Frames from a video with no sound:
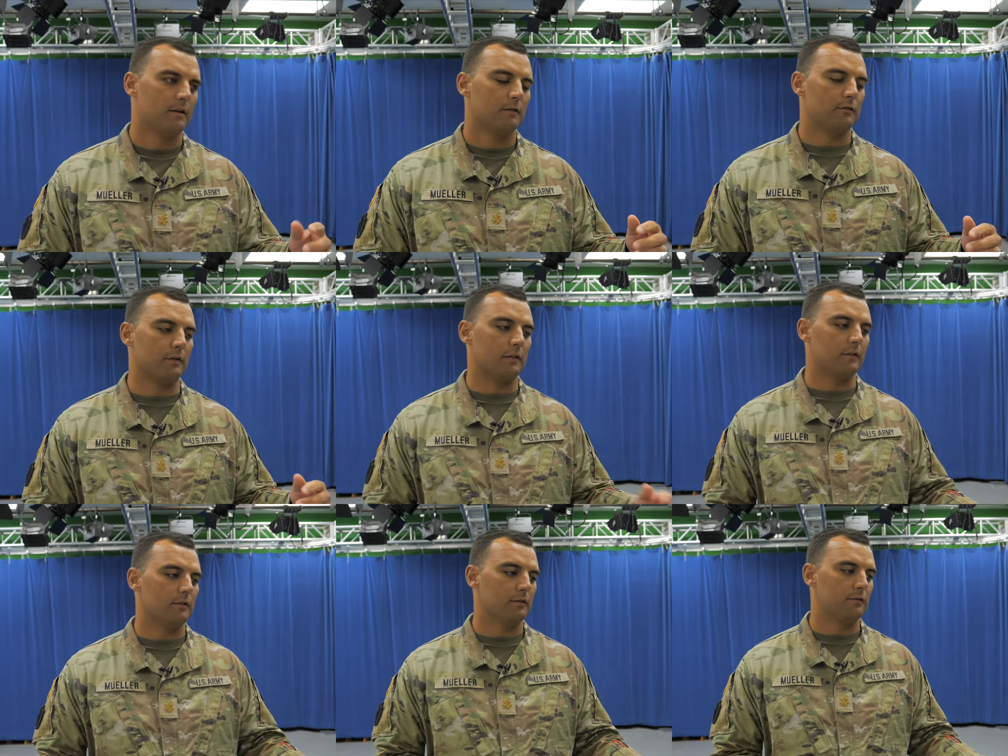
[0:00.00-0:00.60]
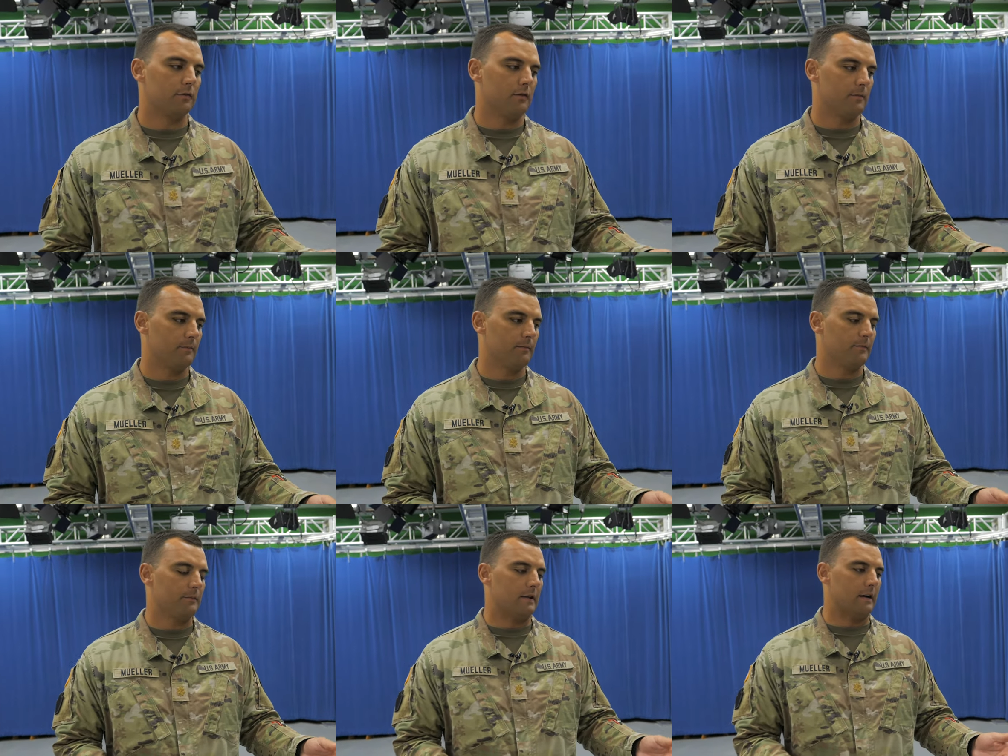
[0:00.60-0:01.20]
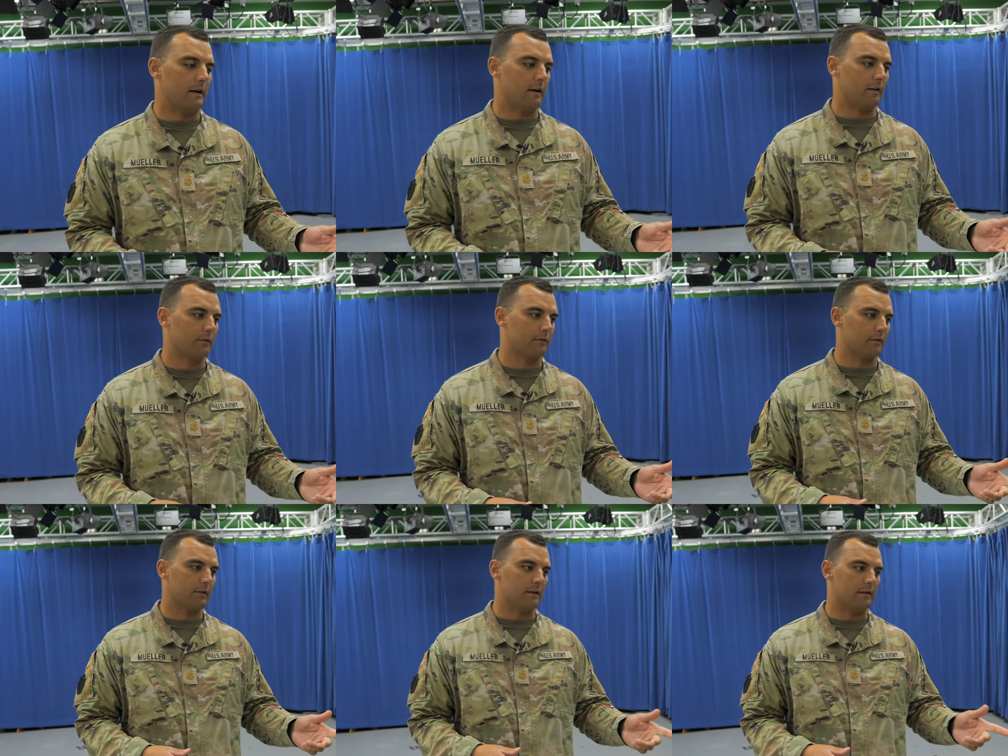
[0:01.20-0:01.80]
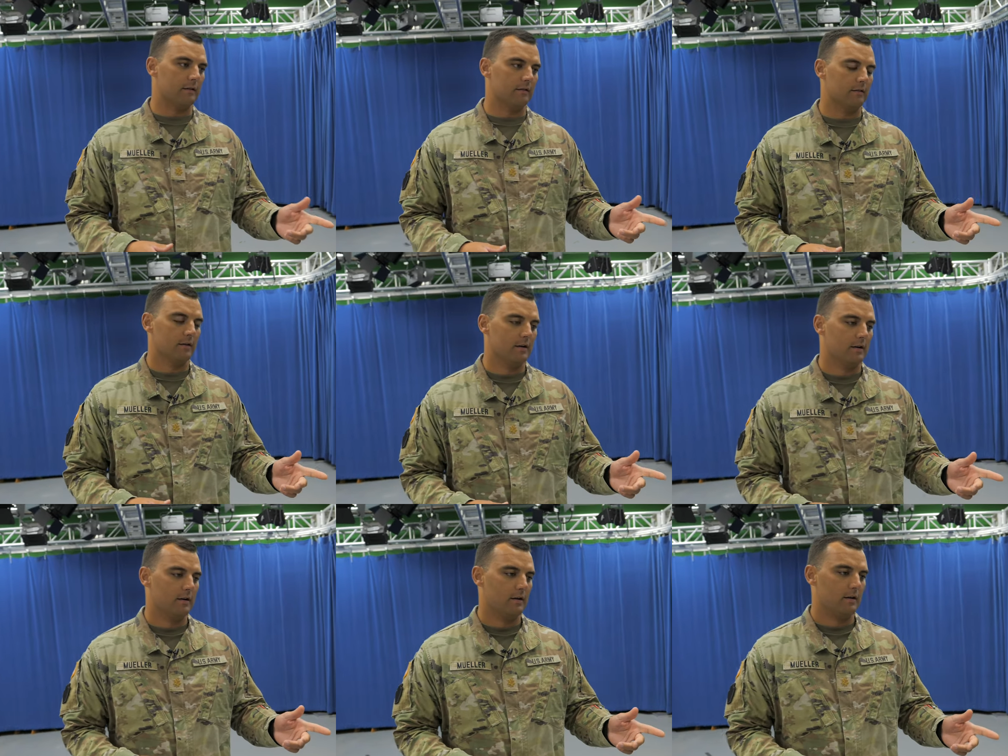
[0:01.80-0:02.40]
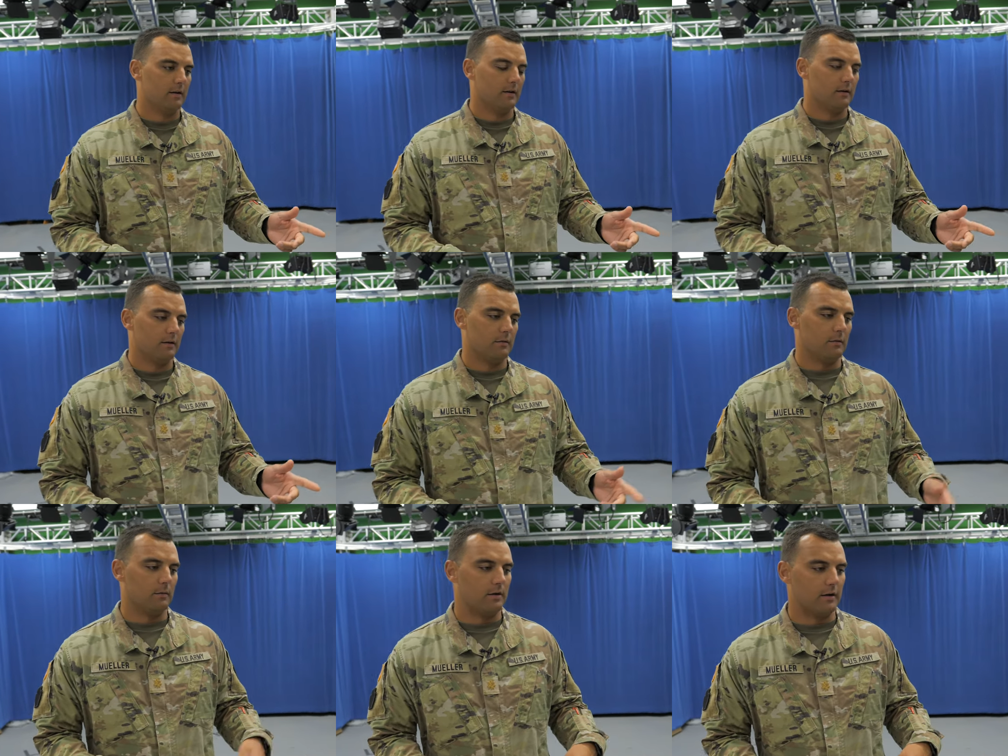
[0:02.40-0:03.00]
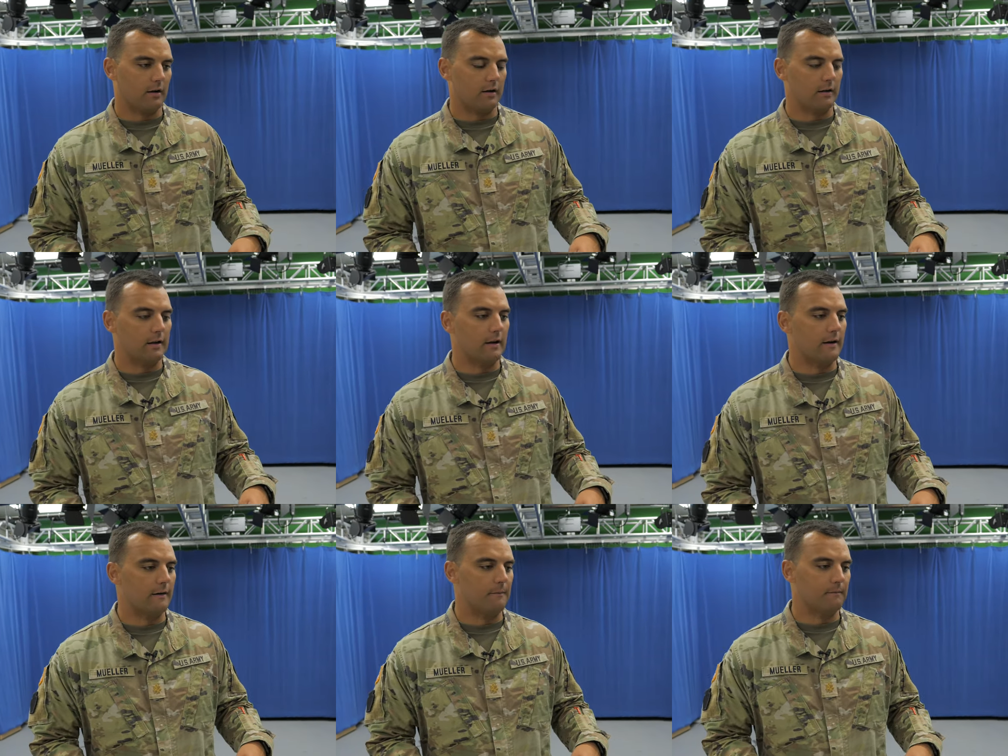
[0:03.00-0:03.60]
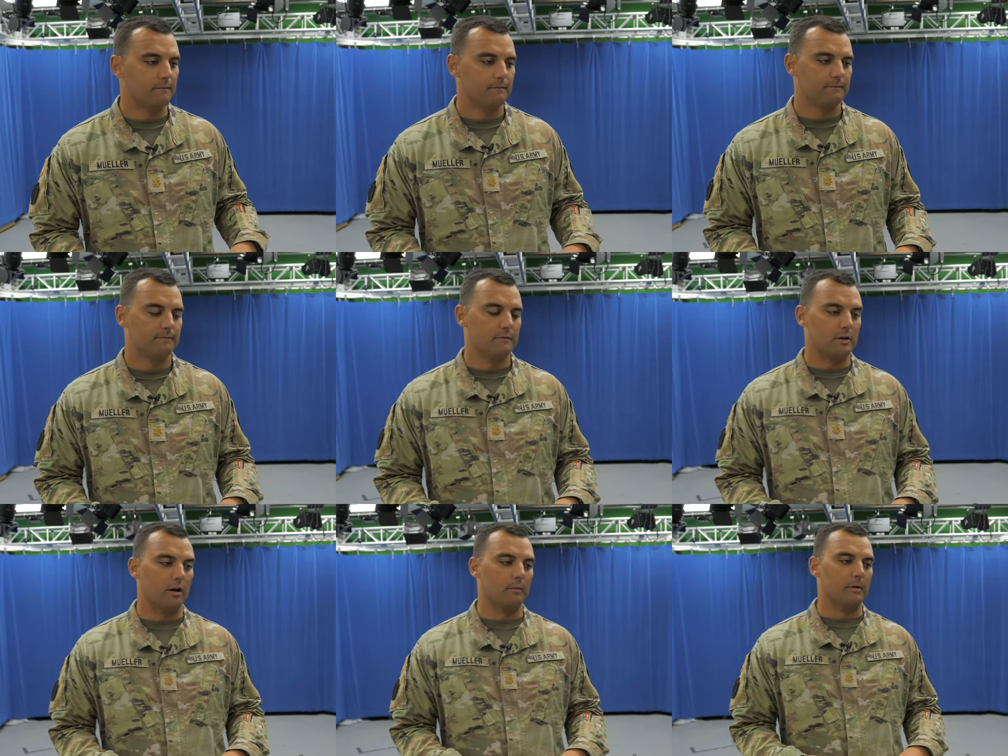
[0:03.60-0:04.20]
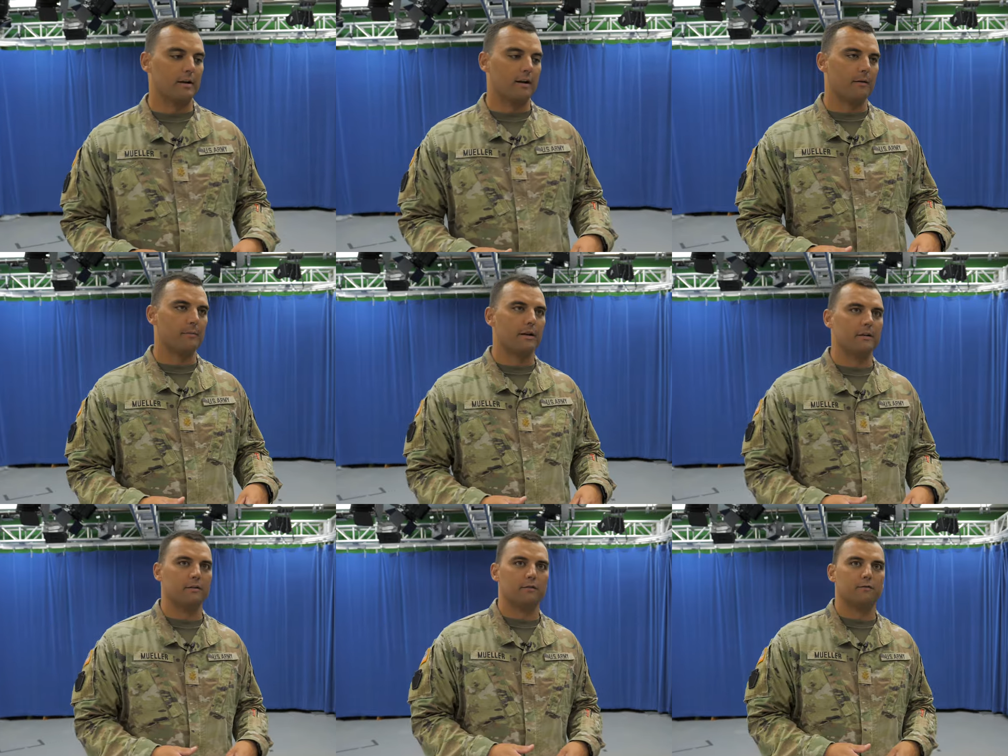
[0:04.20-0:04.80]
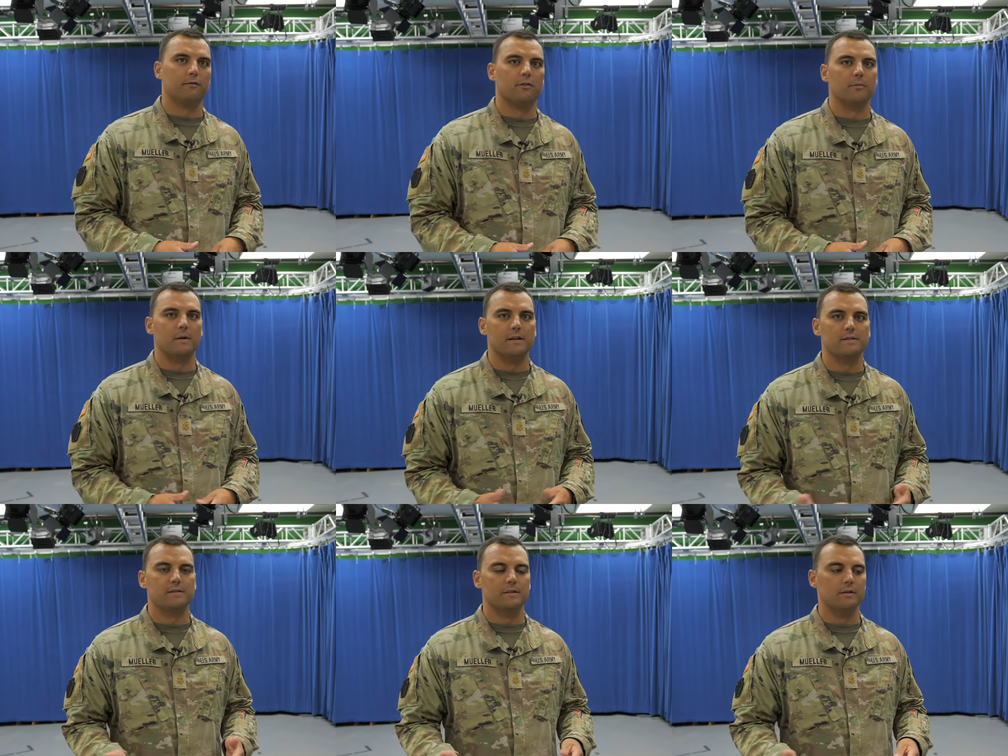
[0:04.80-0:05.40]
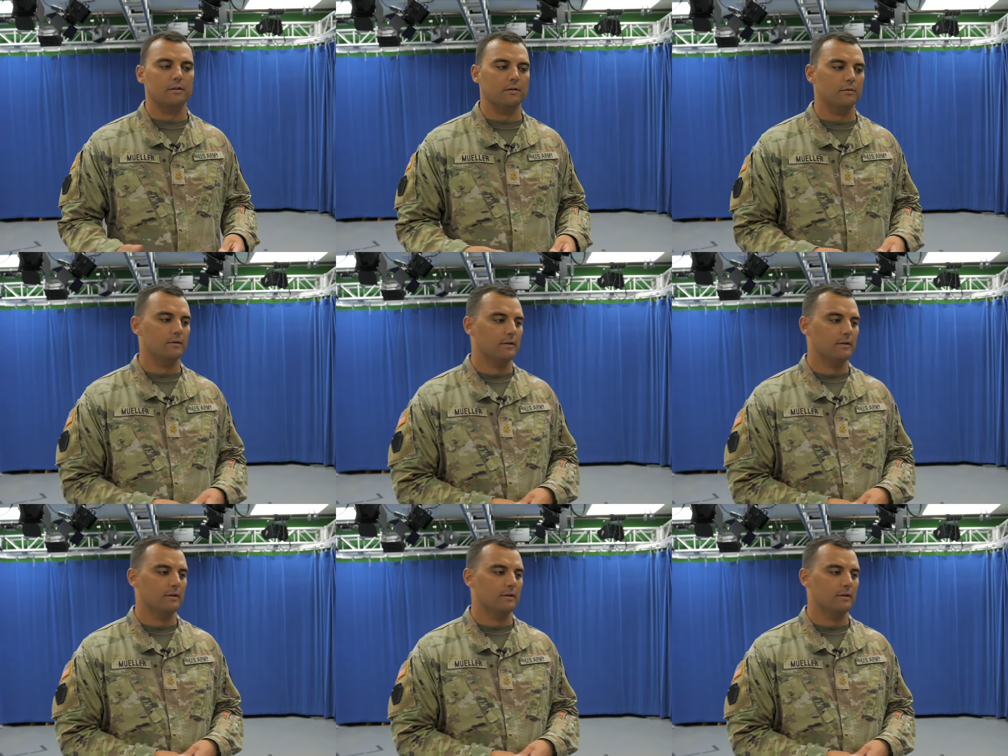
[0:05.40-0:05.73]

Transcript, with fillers: for the uniform, uh, for the what we call um, the Army Combat Uniform, ACU.